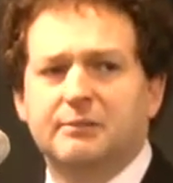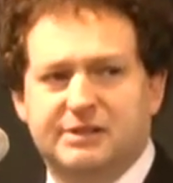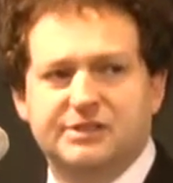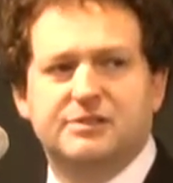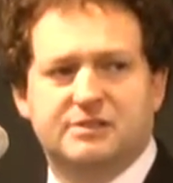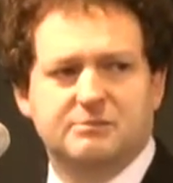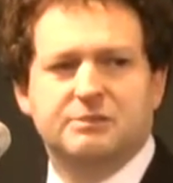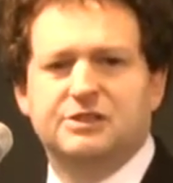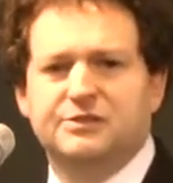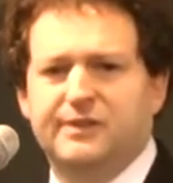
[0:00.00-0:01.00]
which is
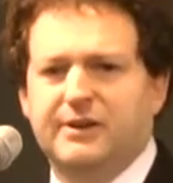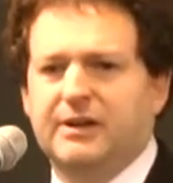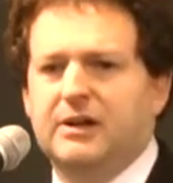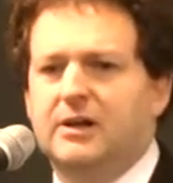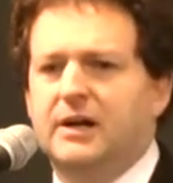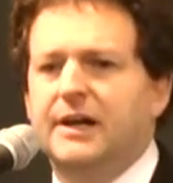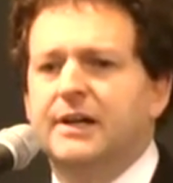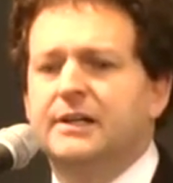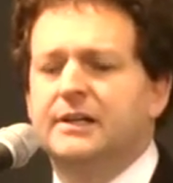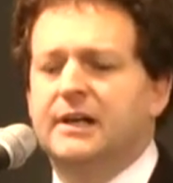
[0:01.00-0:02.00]
which is very high.
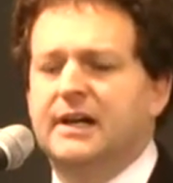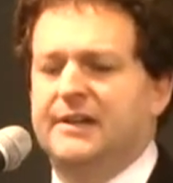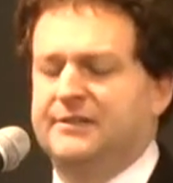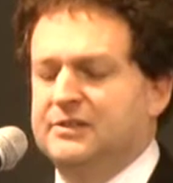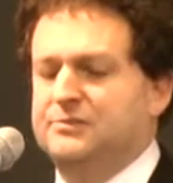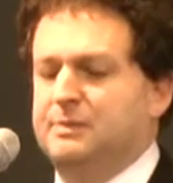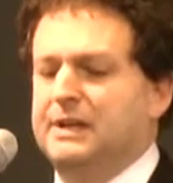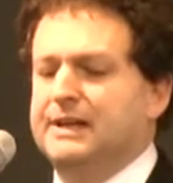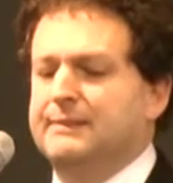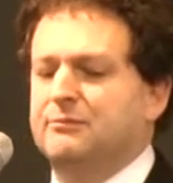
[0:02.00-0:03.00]
And there's
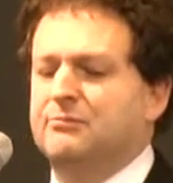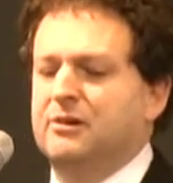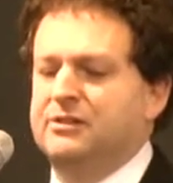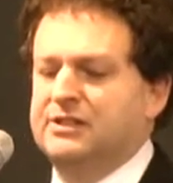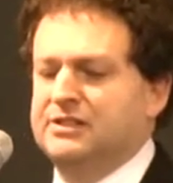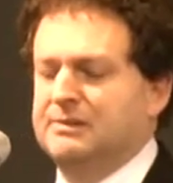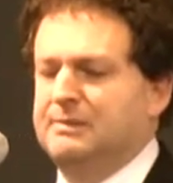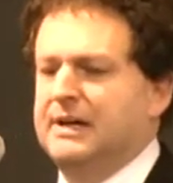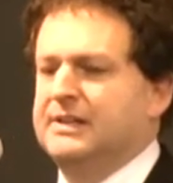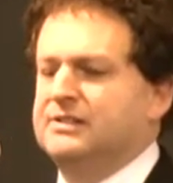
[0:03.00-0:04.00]
been a number of projects in the
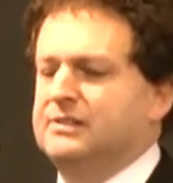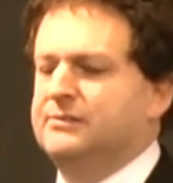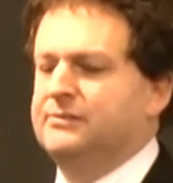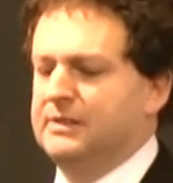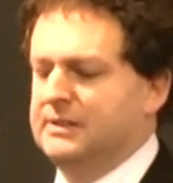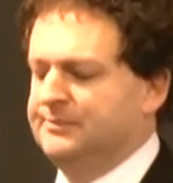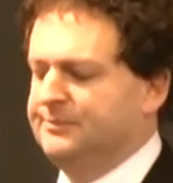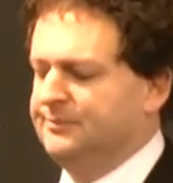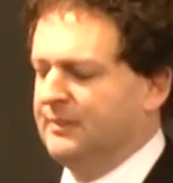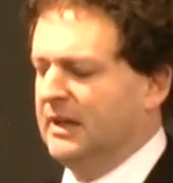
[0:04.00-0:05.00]
past that have
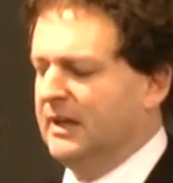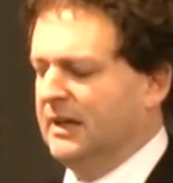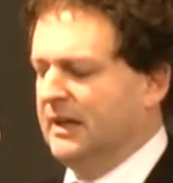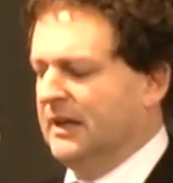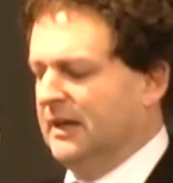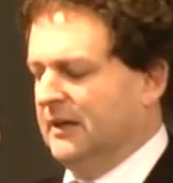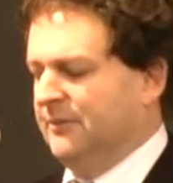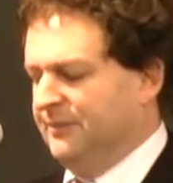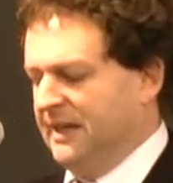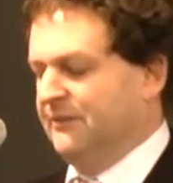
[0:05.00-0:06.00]

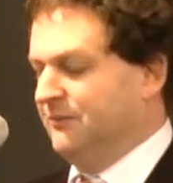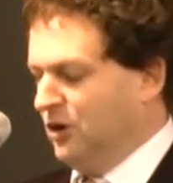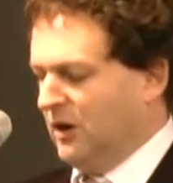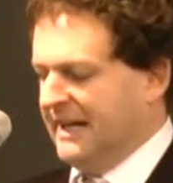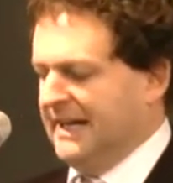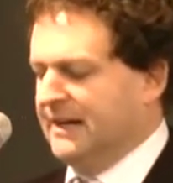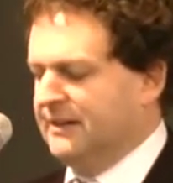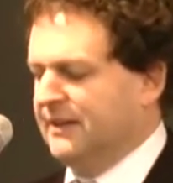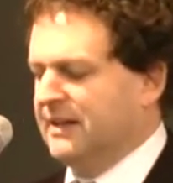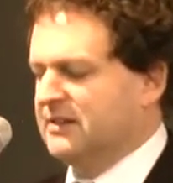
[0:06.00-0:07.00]
um, that have not
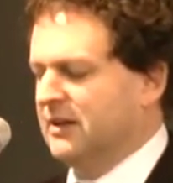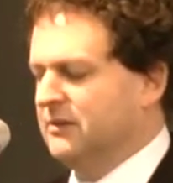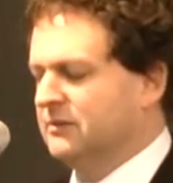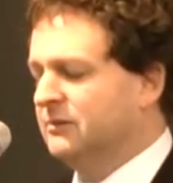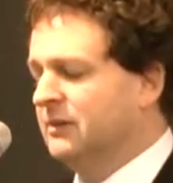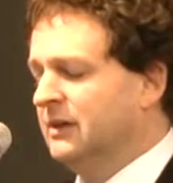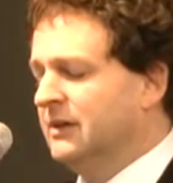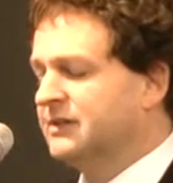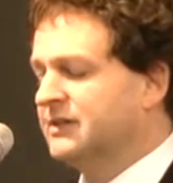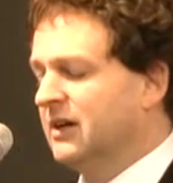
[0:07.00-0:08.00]
counted in that total.
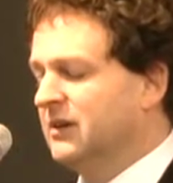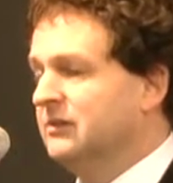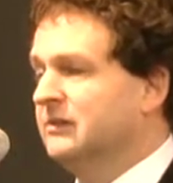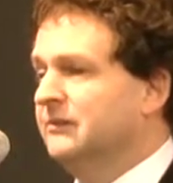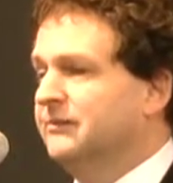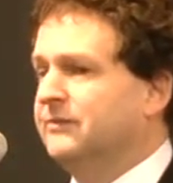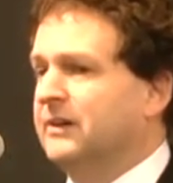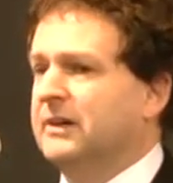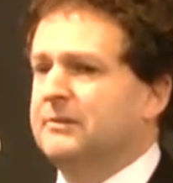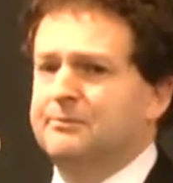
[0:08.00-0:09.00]
So,
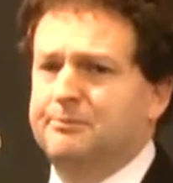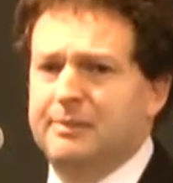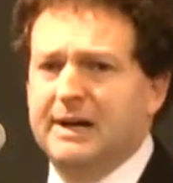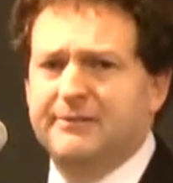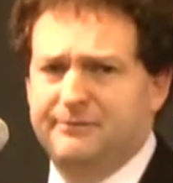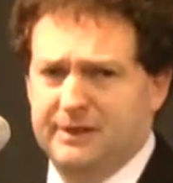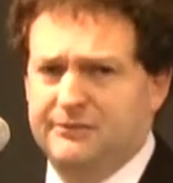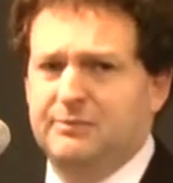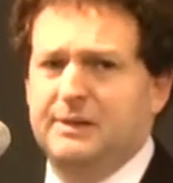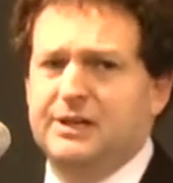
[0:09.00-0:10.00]
for part,
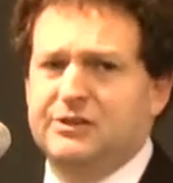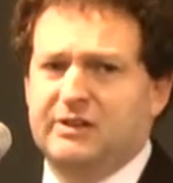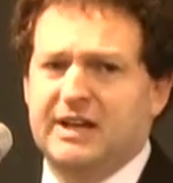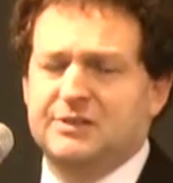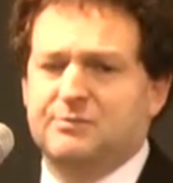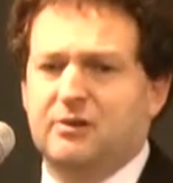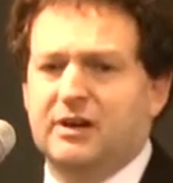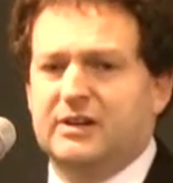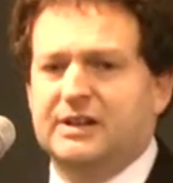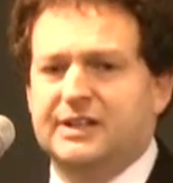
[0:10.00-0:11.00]
if the bee industry has
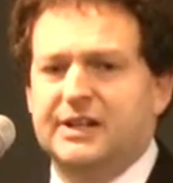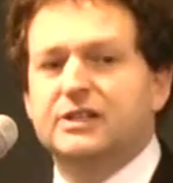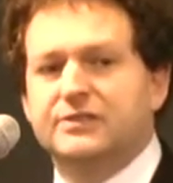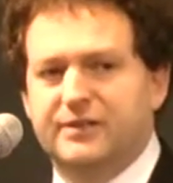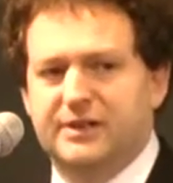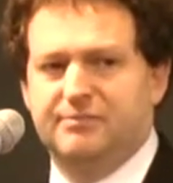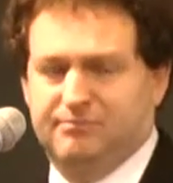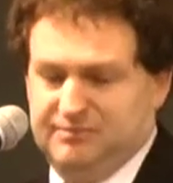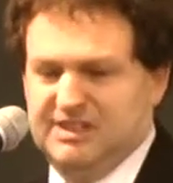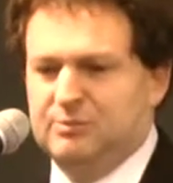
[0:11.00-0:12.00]
bright ideas for
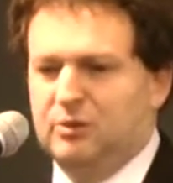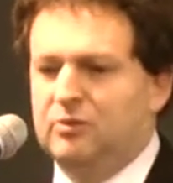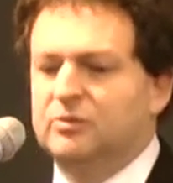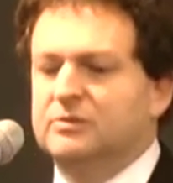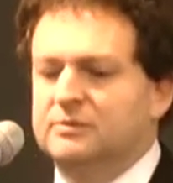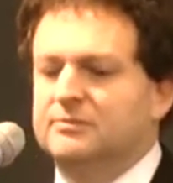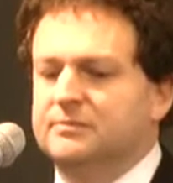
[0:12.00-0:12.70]
small.